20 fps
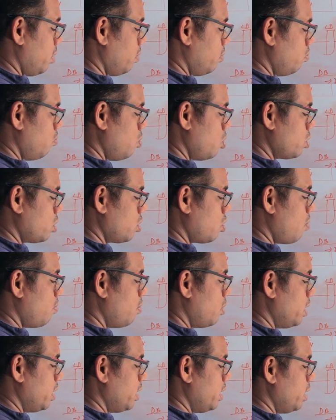most
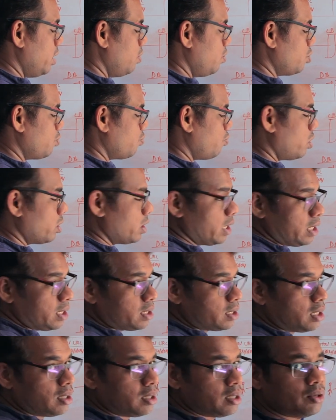commonly used for
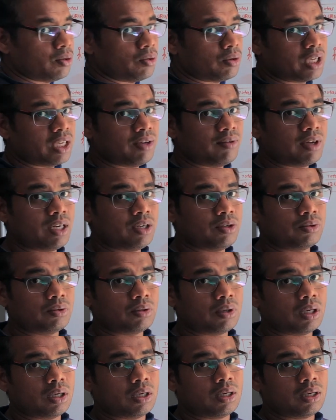this, key
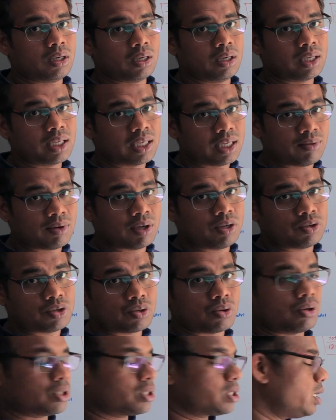value
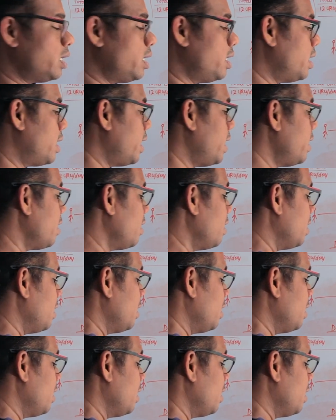stores, right?